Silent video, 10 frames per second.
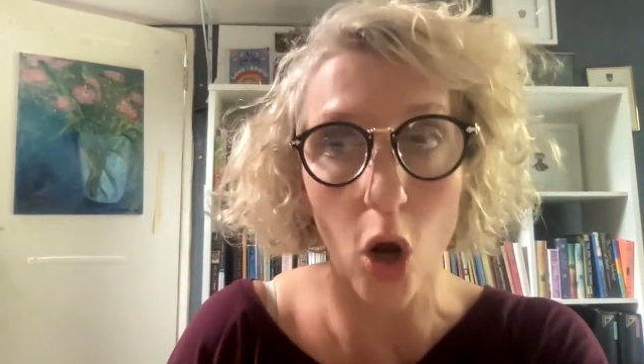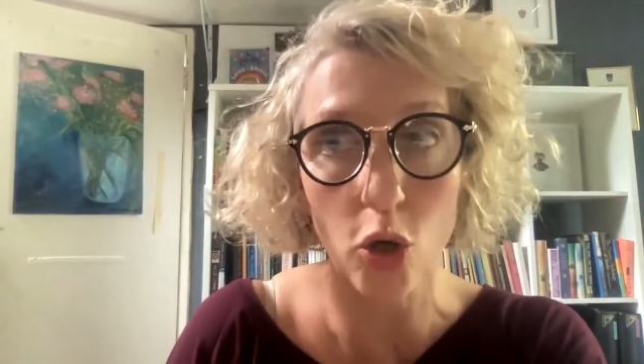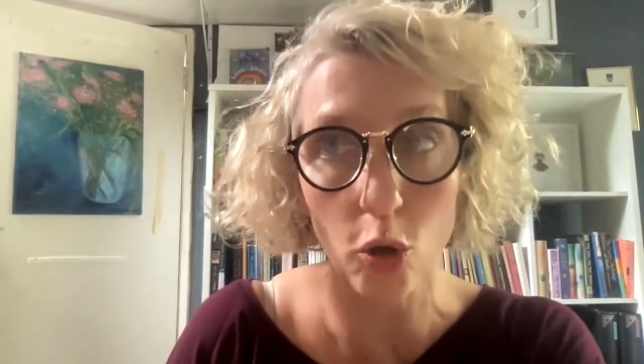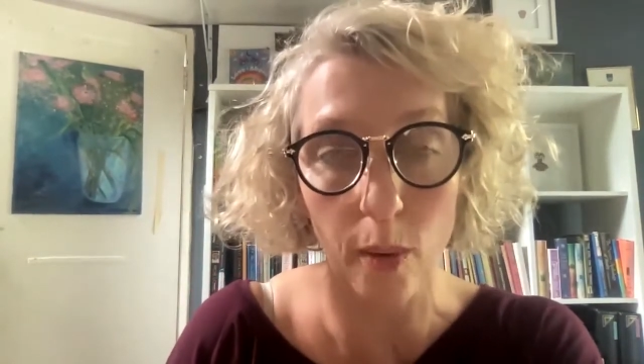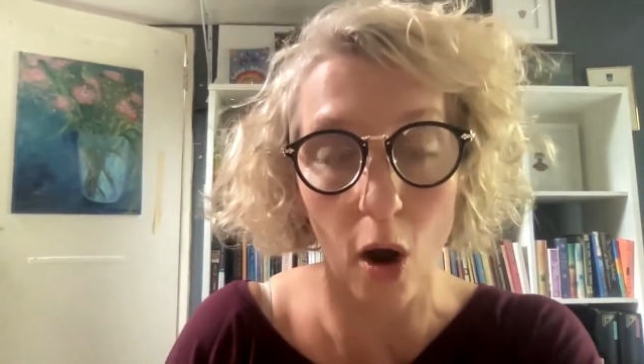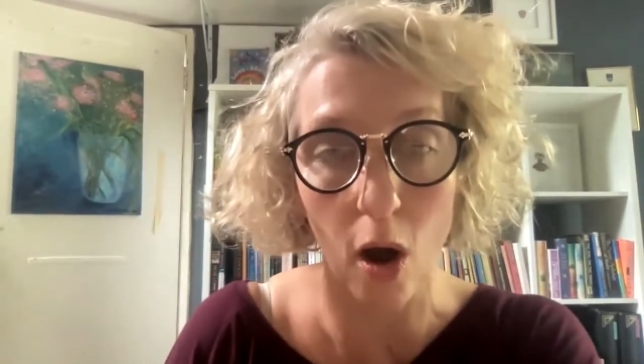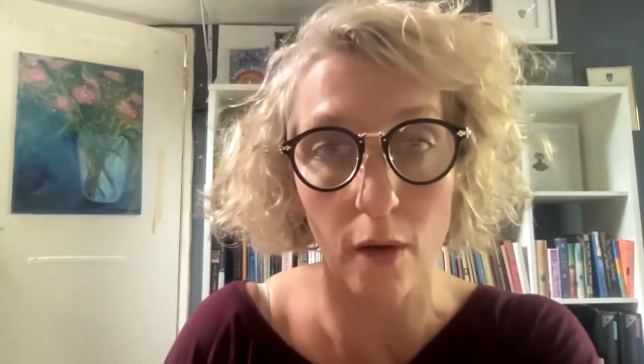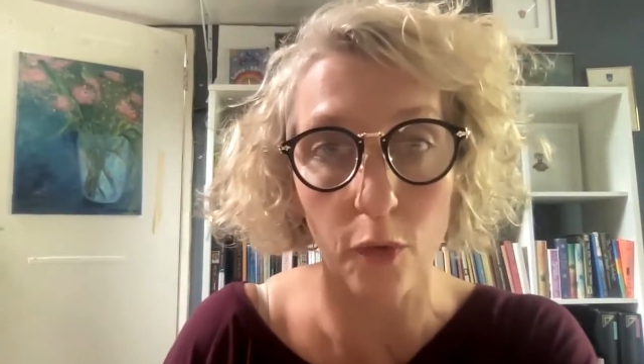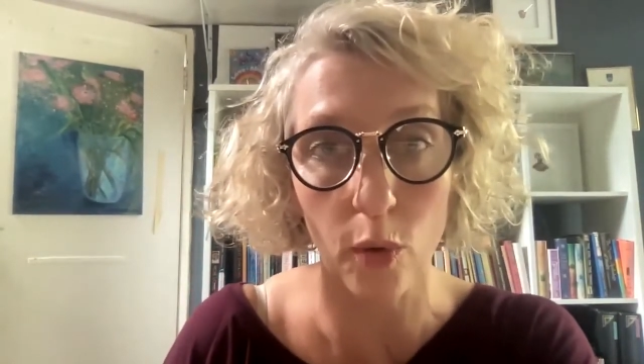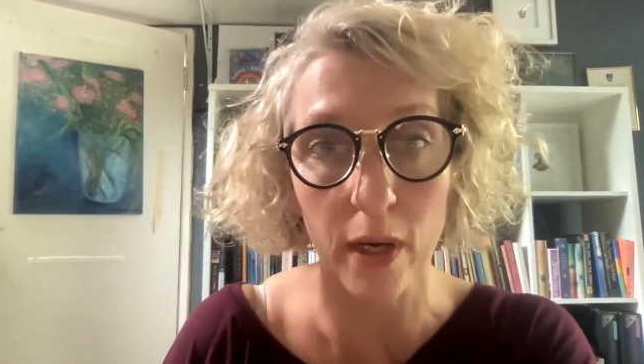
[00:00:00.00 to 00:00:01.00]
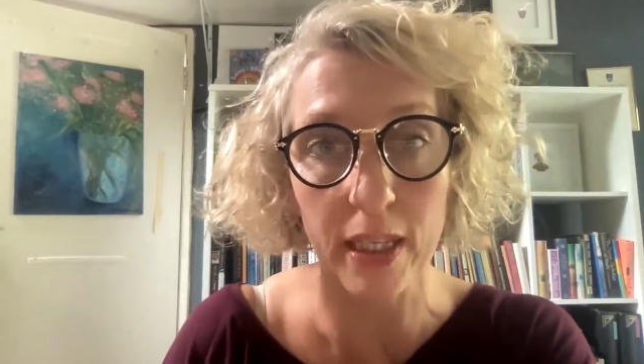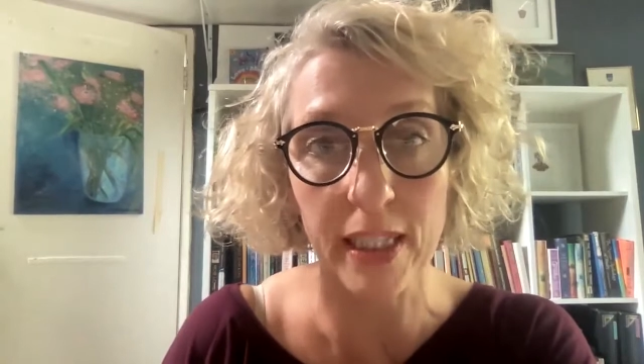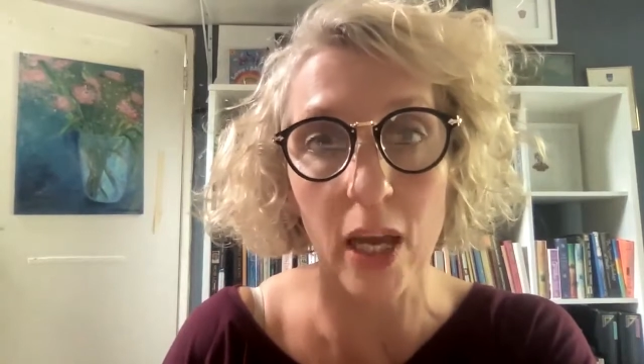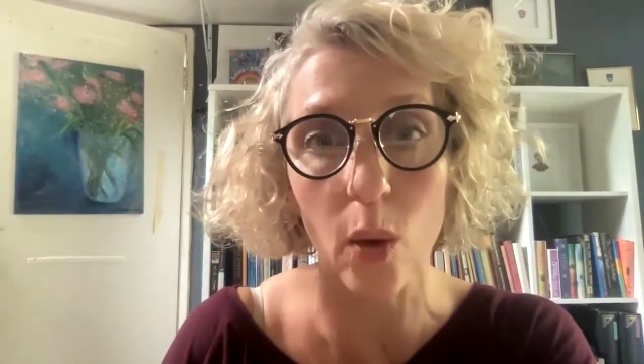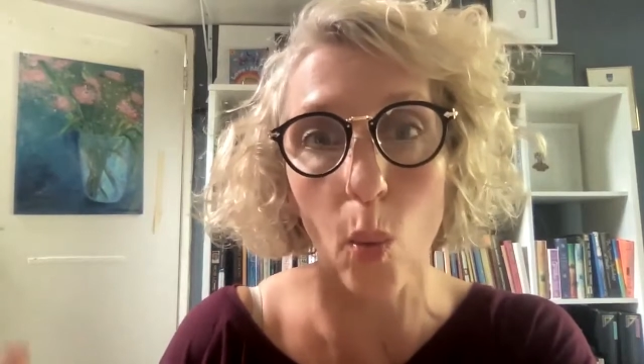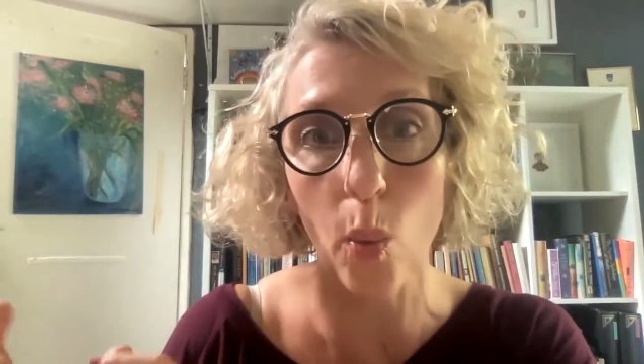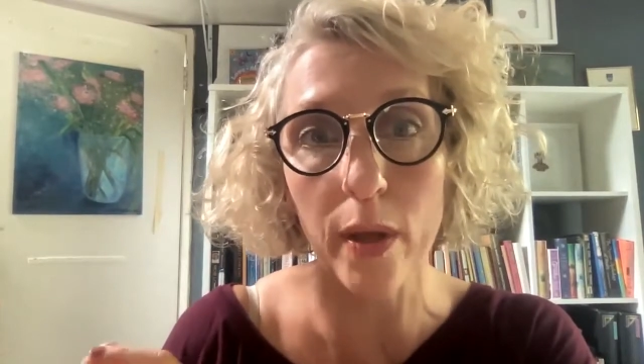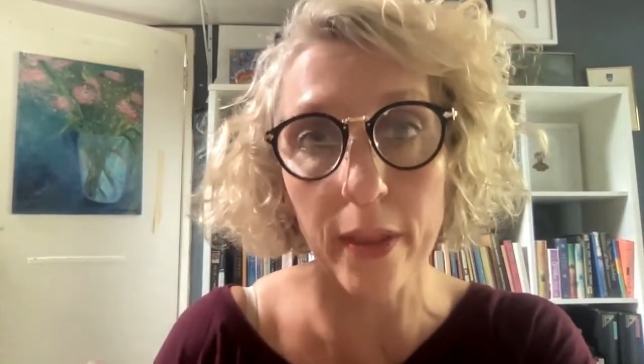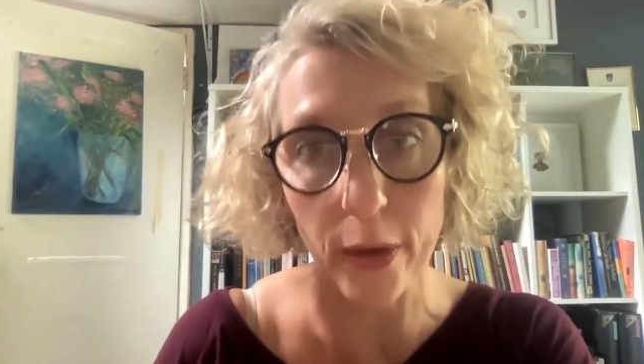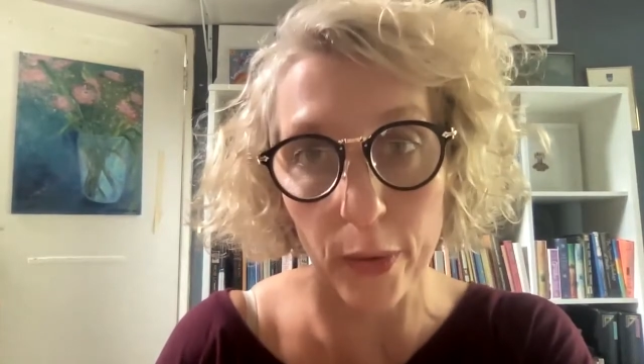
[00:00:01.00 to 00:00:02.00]
on your behalf, or let's say
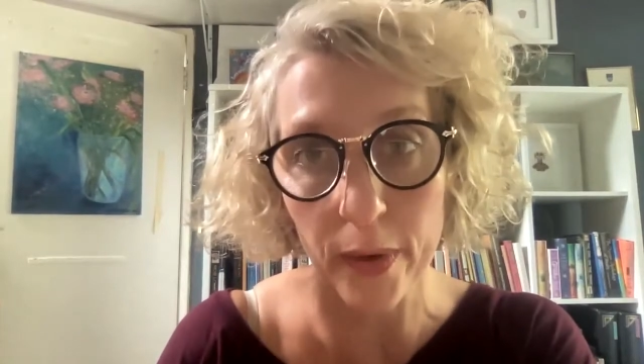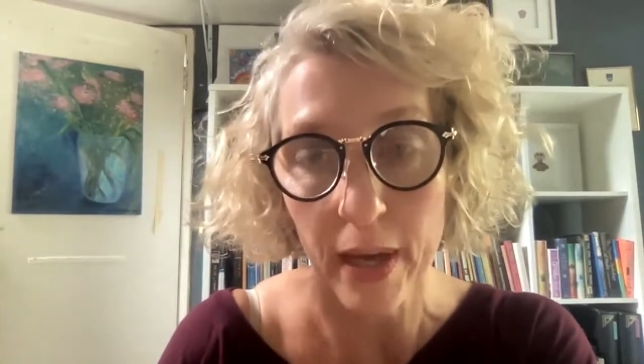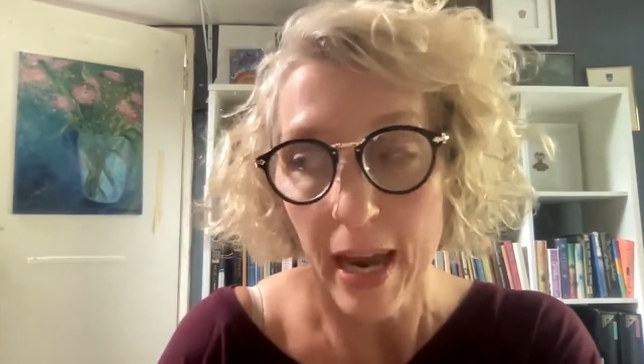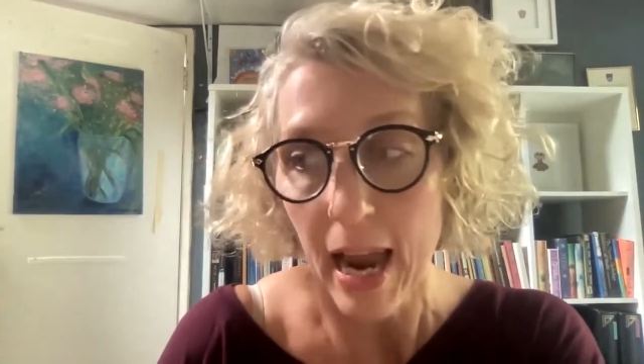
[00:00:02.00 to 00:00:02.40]
with you.